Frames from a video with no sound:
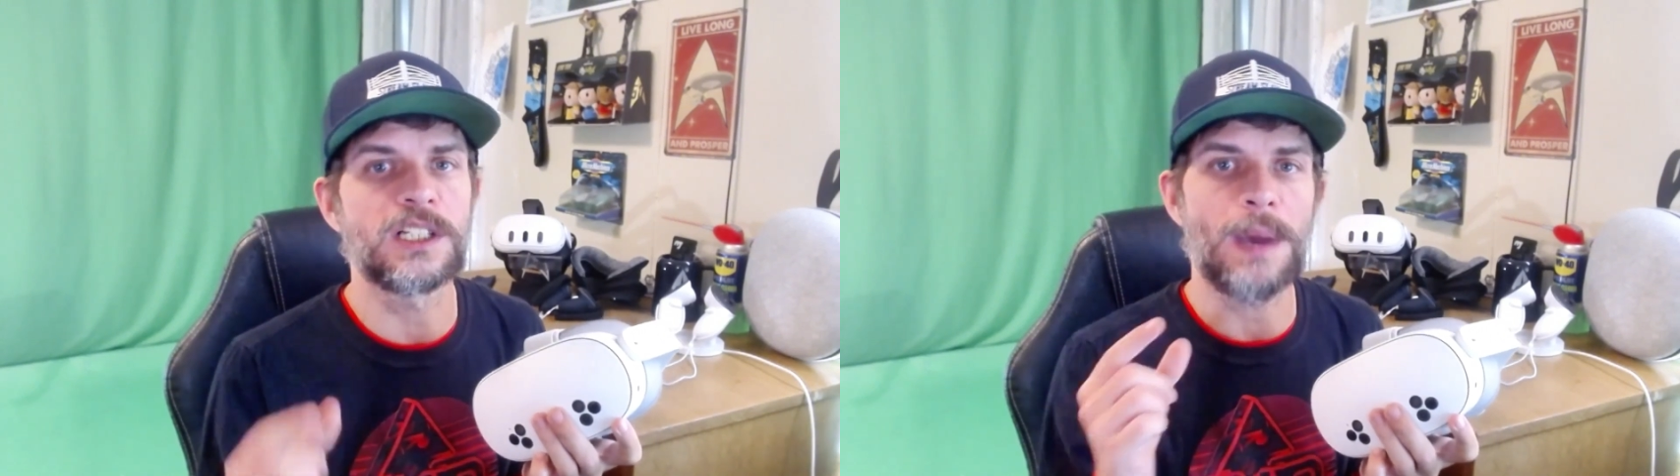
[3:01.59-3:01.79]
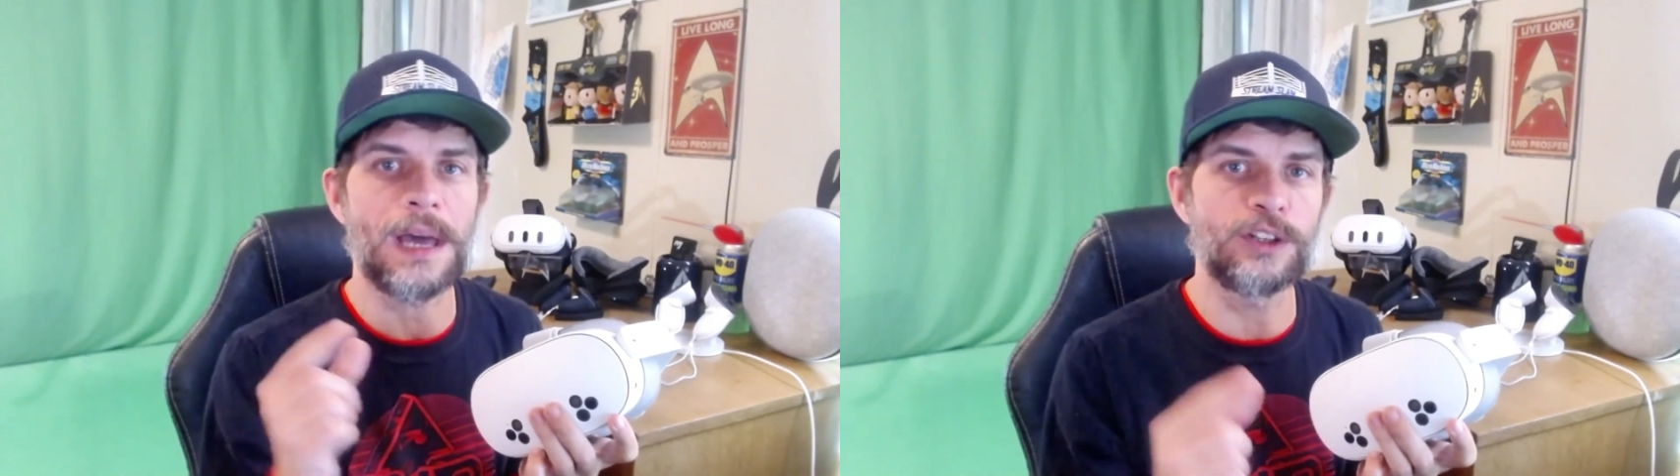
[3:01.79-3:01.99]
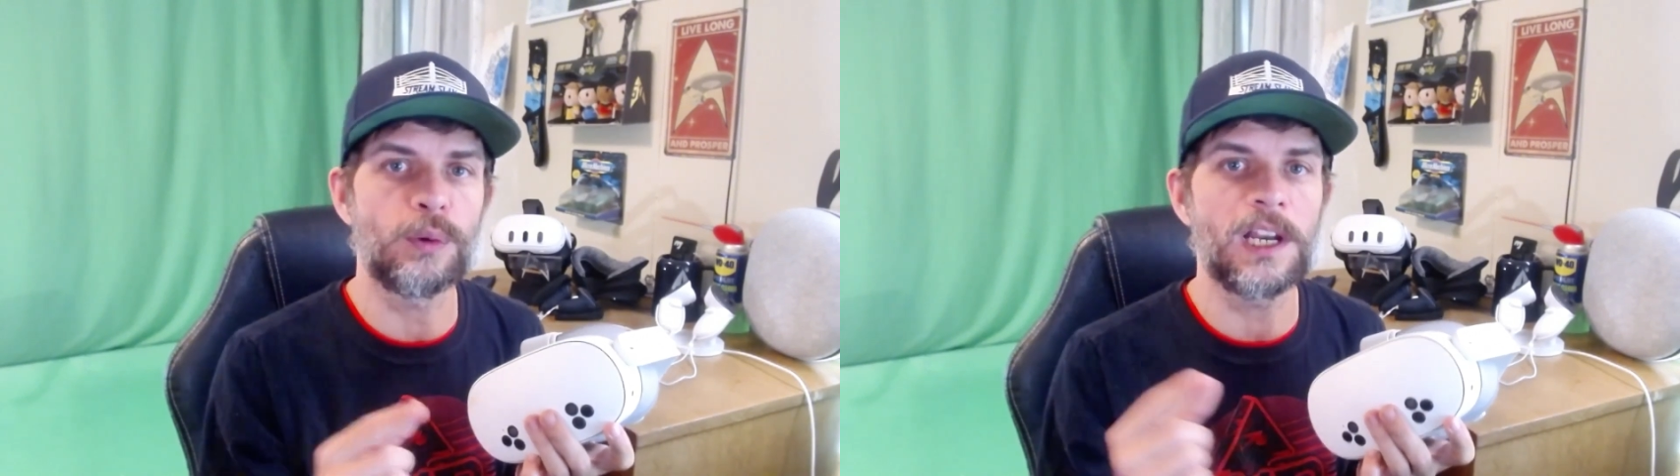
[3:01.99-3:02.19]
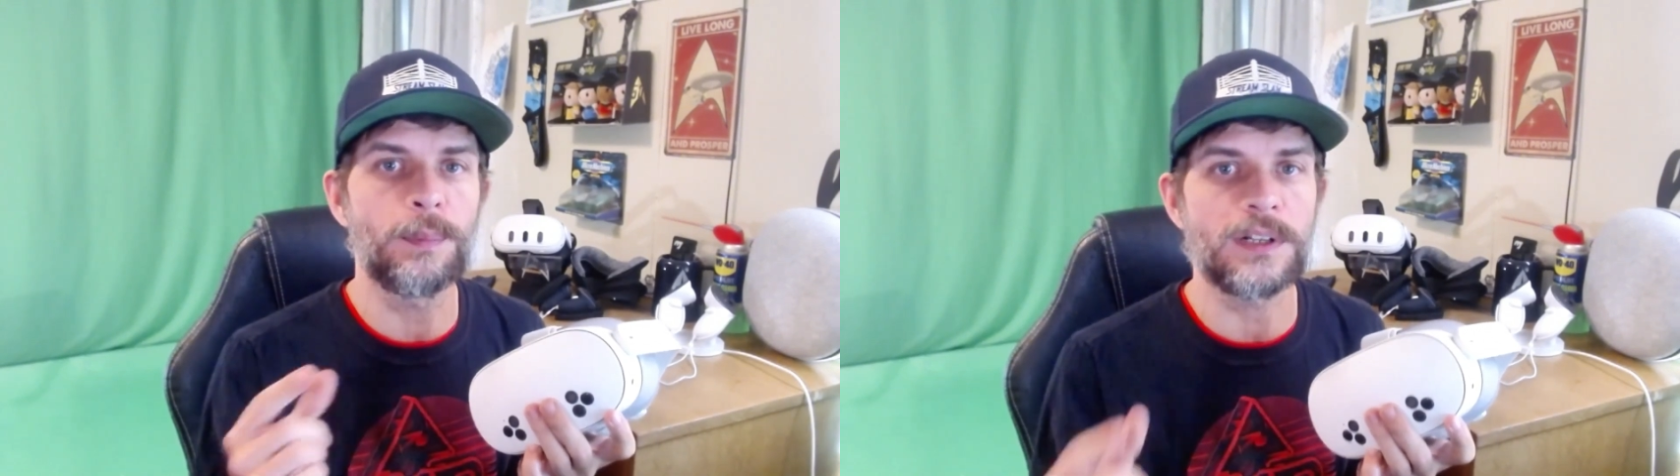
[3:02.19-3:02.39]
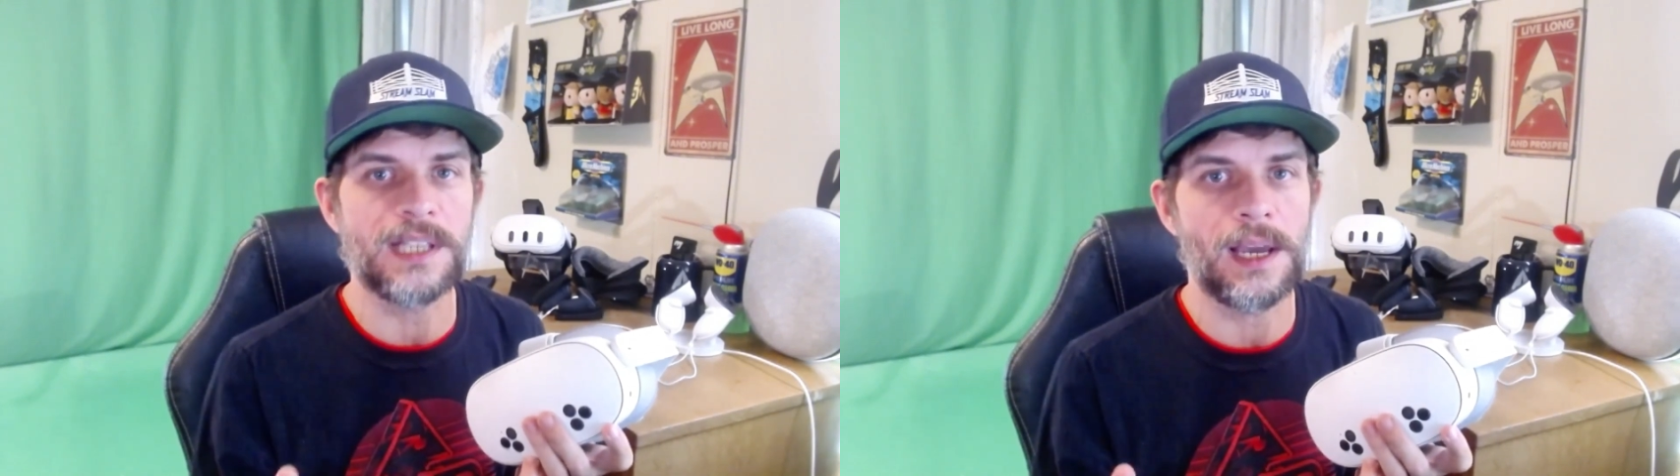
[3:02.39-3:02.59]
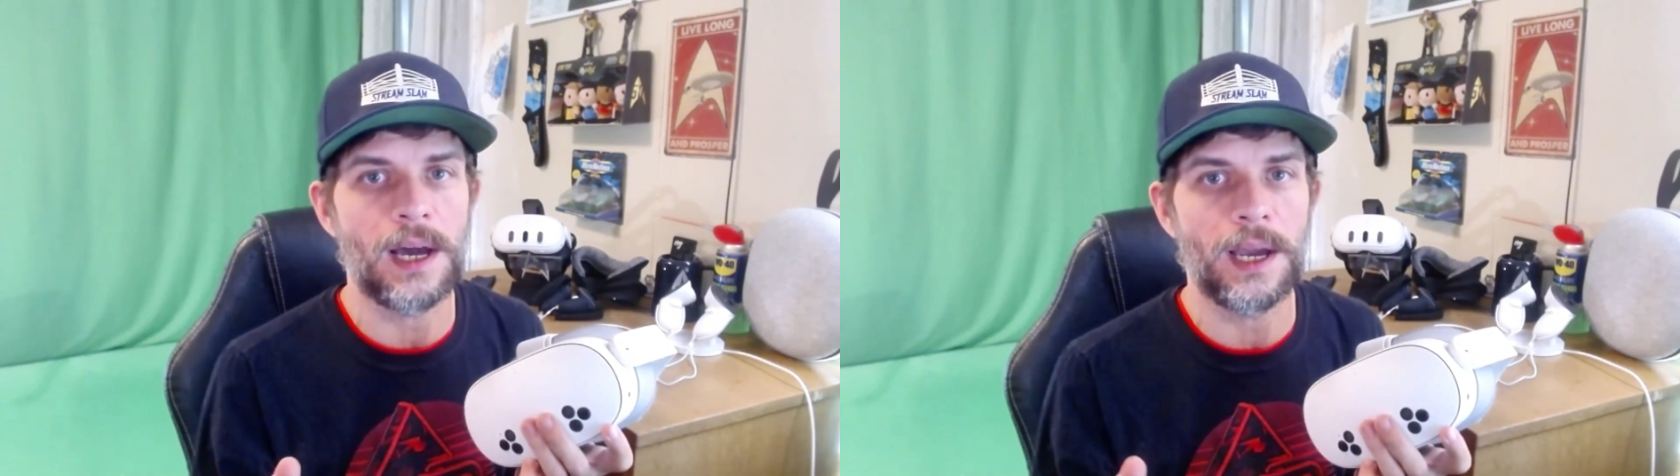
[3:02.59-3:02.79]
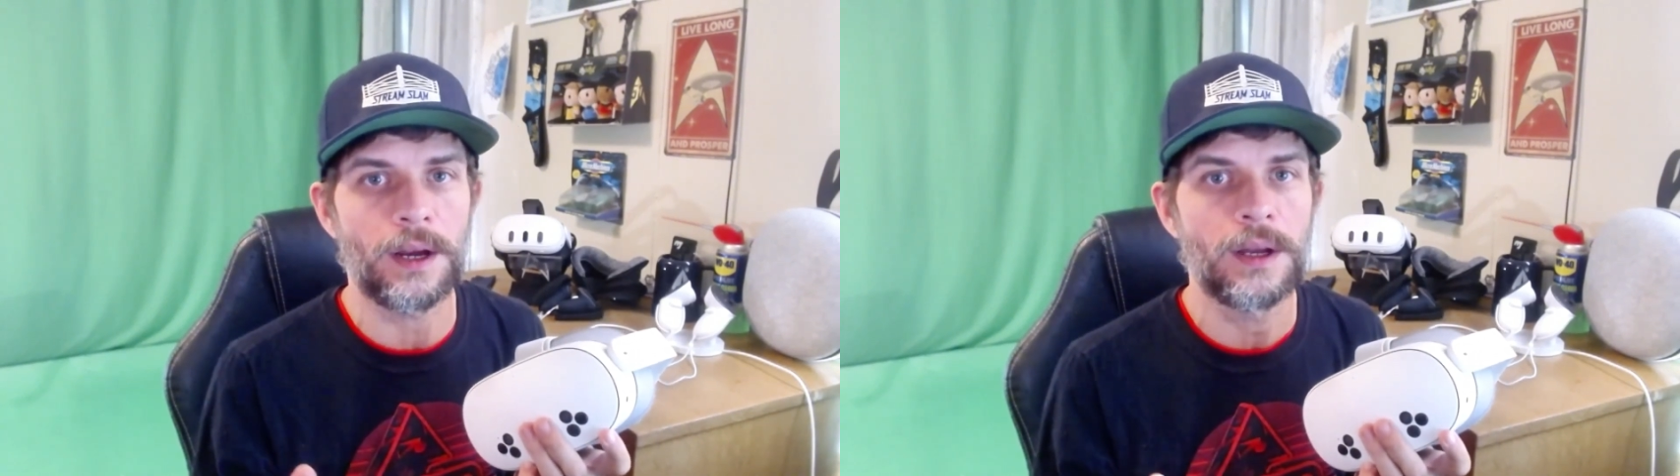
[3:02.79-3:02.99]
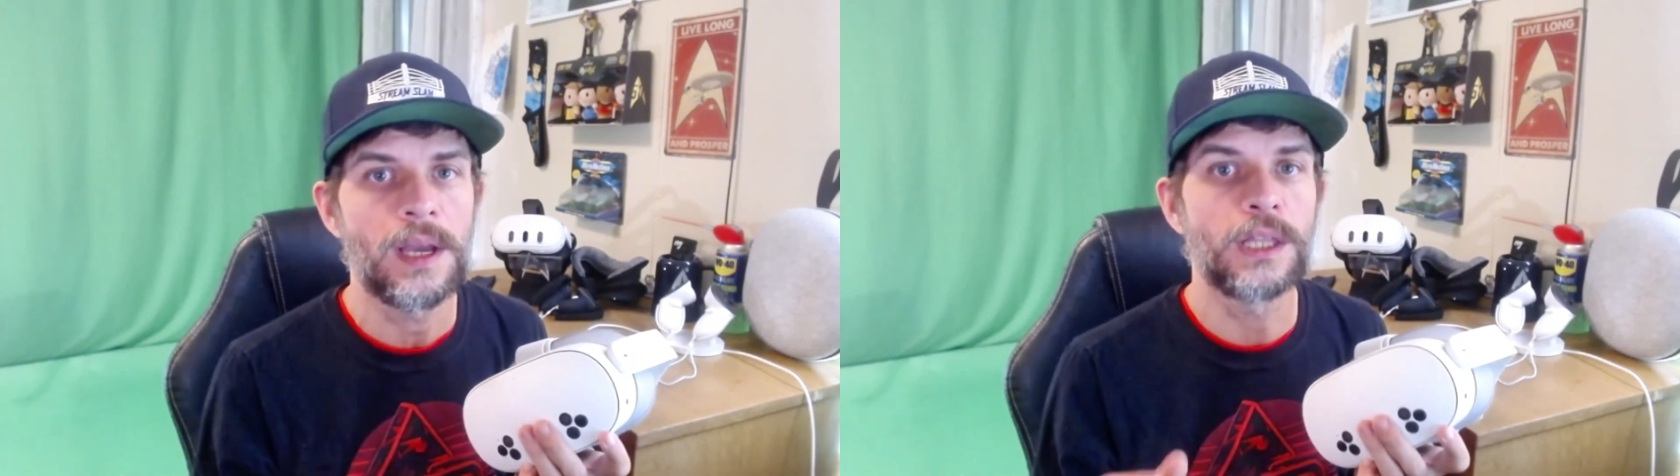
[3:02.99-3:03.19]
about 20% higher,